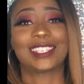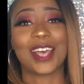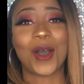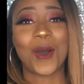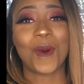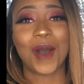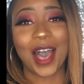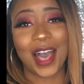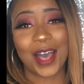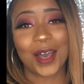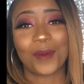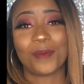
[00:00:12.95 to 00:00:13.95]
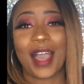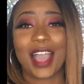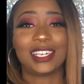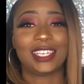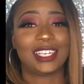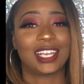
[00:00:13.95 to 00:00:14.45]
So
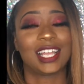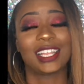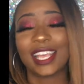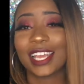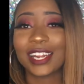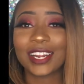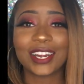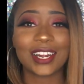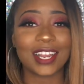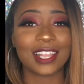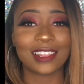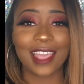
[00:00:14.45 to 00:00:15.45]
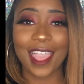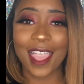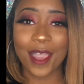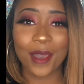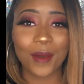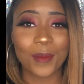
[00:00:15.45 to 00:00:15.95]
I did glitter,
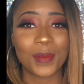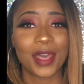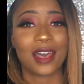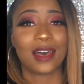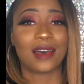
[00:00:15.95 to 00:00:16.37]
glam,